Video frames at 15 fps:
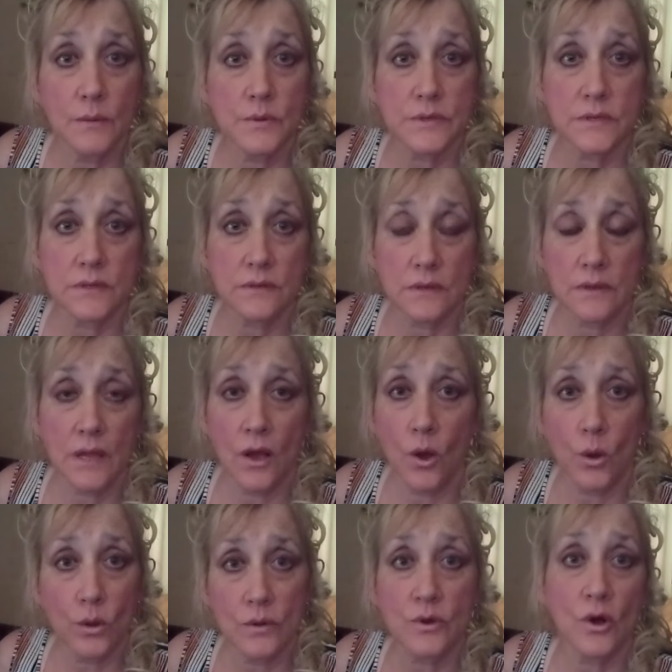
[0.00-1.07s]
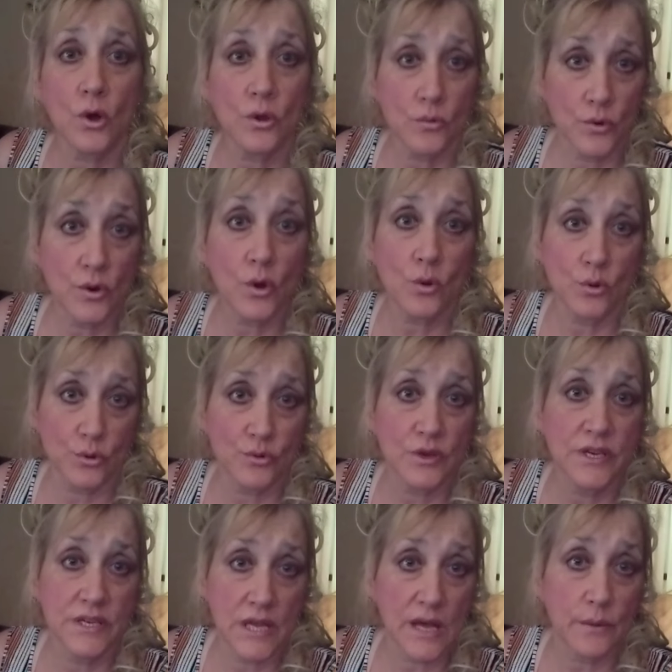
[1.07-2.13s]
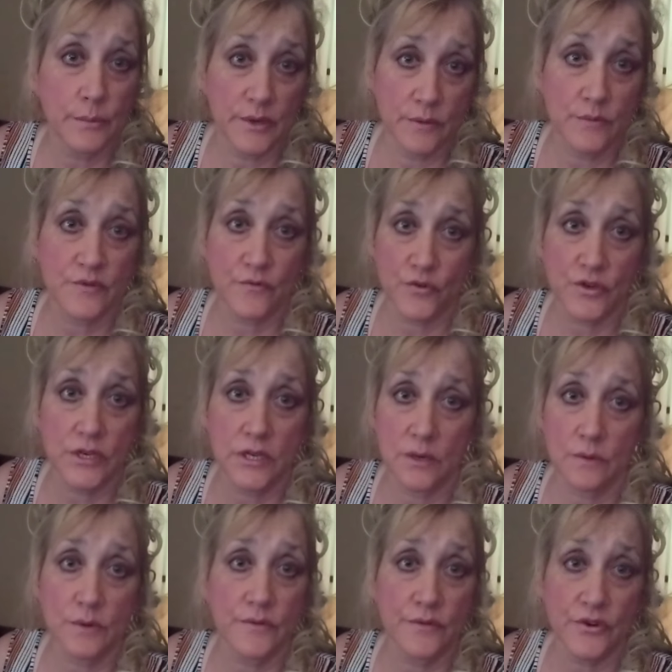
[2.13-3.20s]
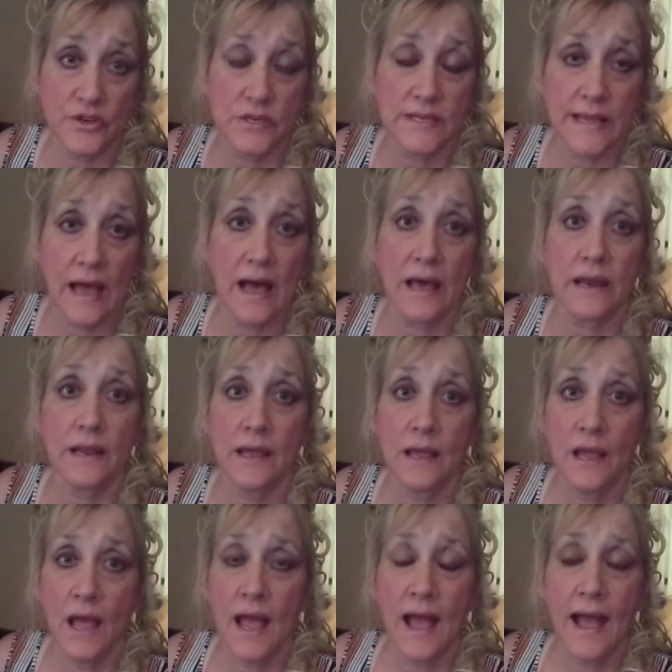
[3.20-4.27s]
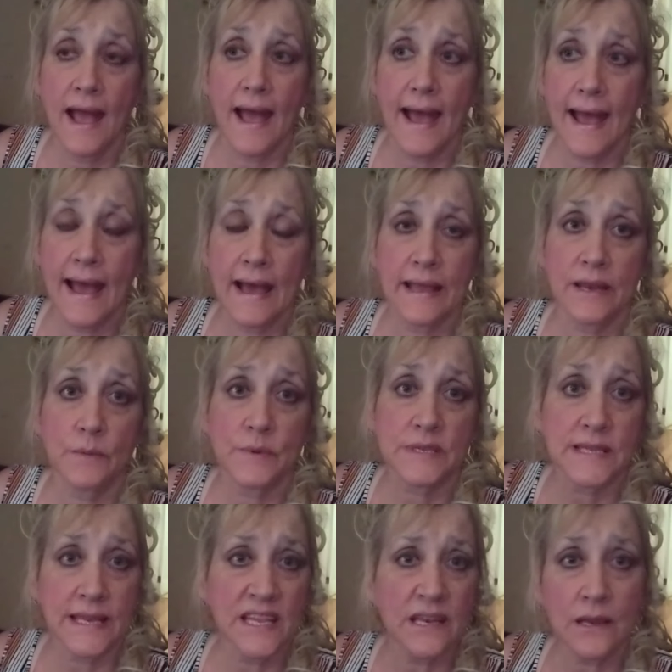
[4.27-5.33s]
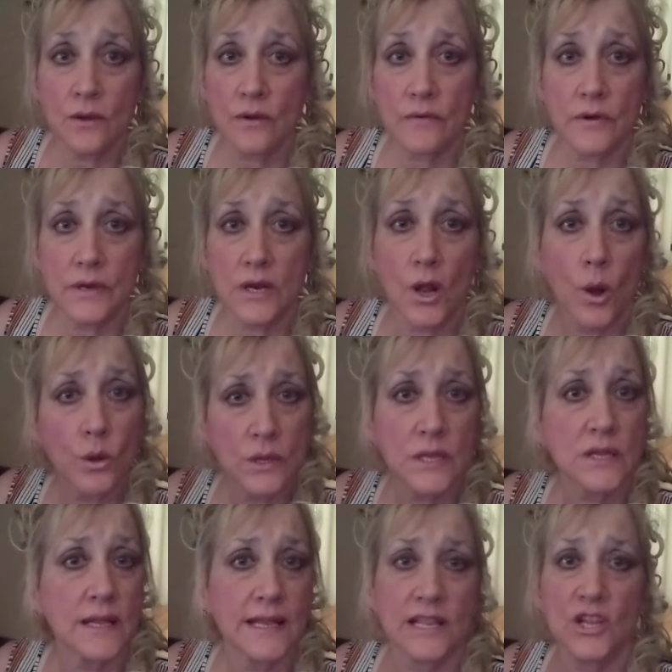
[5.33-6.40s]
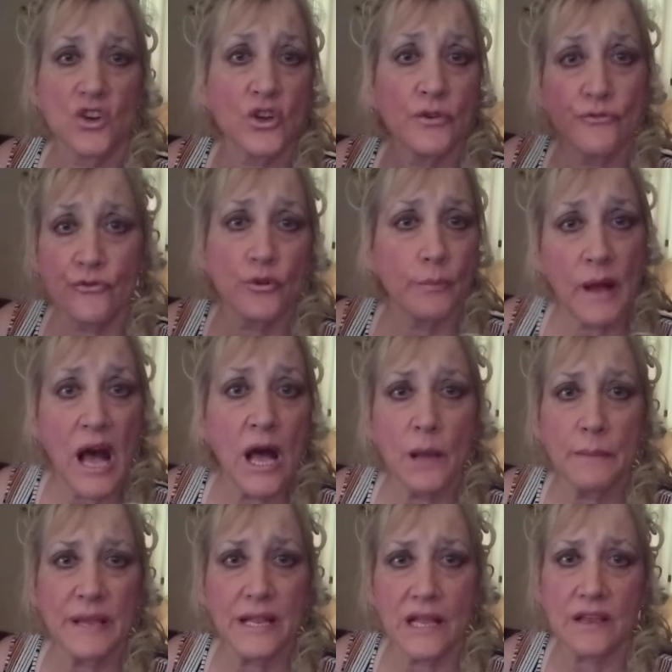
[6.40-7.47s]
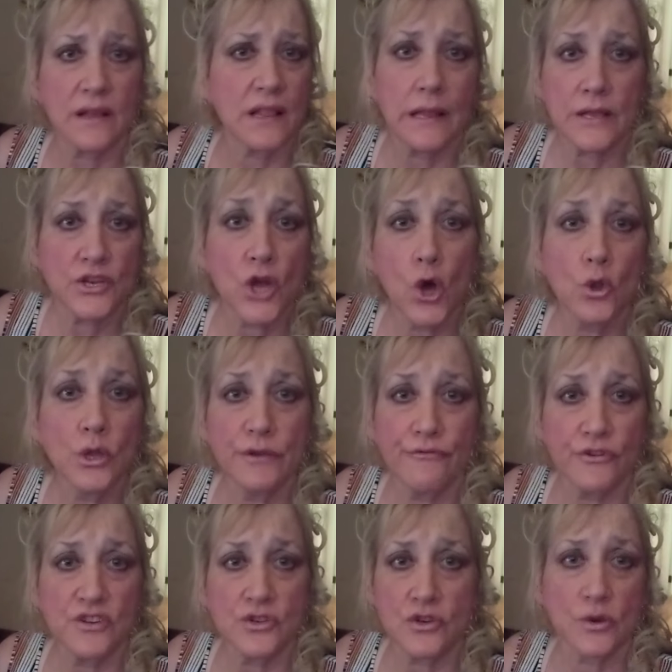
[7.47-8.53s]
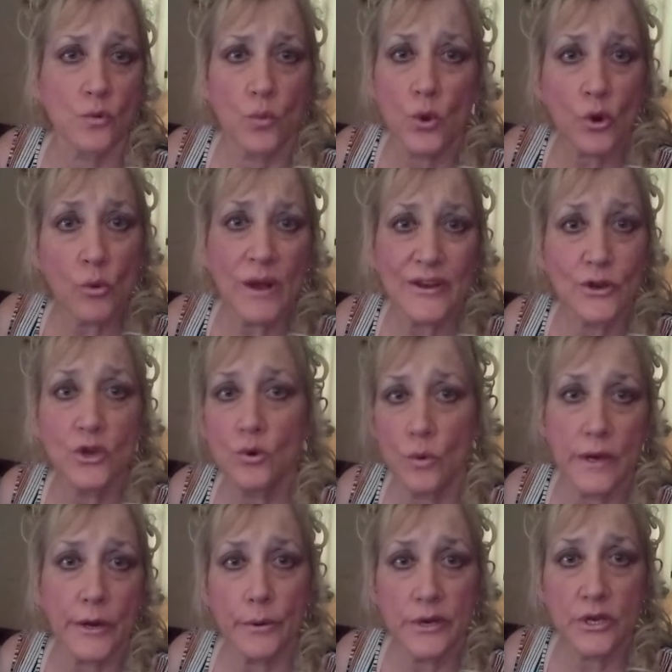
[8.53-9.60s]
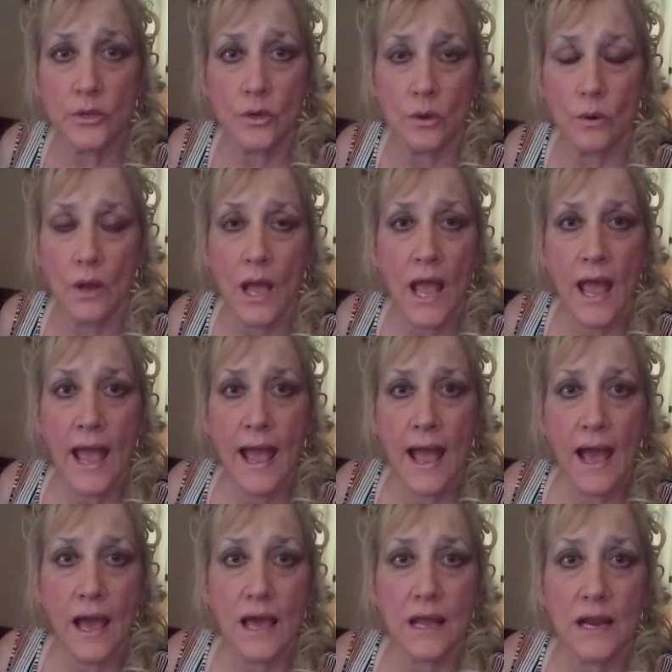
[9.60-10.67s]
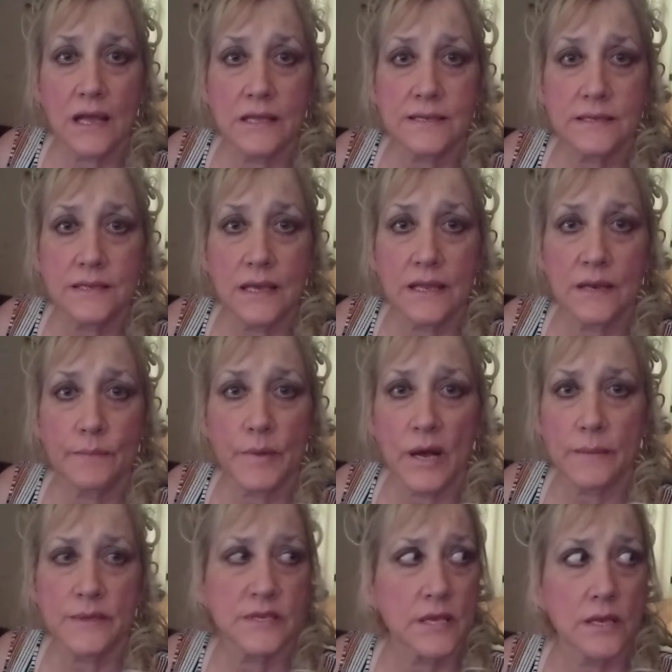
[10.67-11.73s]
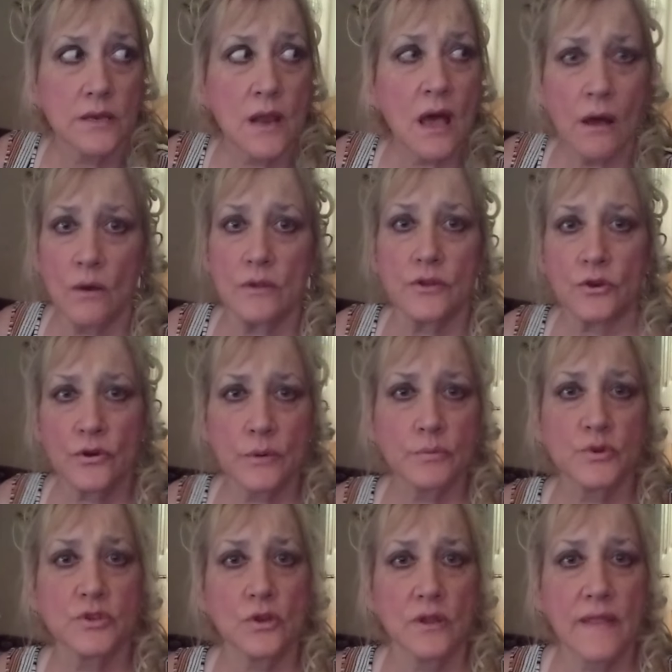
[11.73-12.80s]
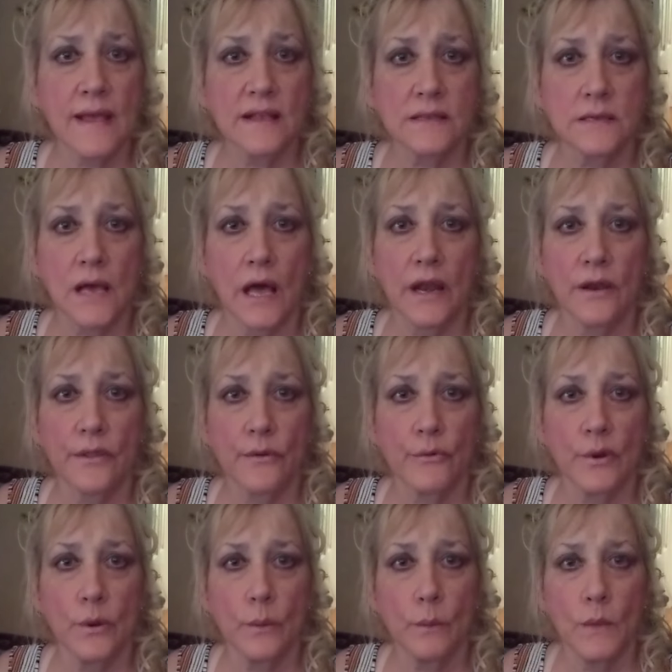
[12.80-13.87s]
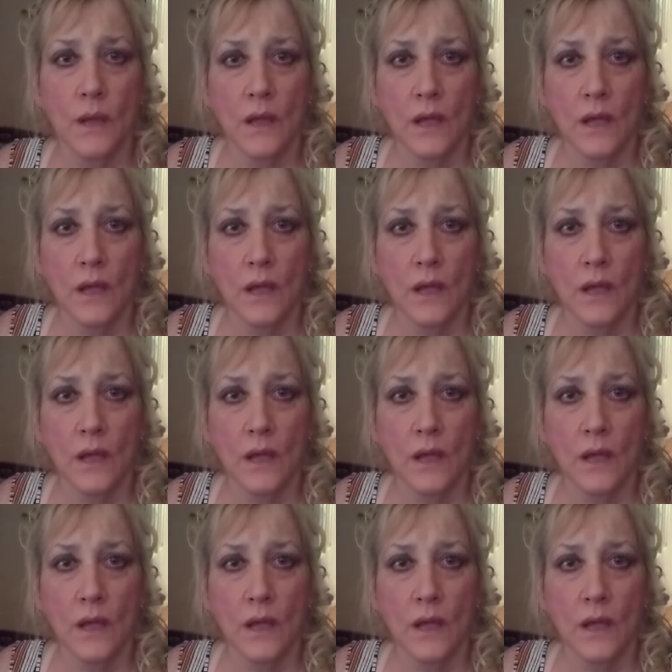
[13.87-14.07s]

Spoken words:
He was older. He died when he was 14. It was very sad. And he was standing over and holding it and looking for Bobby, like totally frustrated. What do I do? What do I do? And Bobby said, no, the crib was on that side of the room.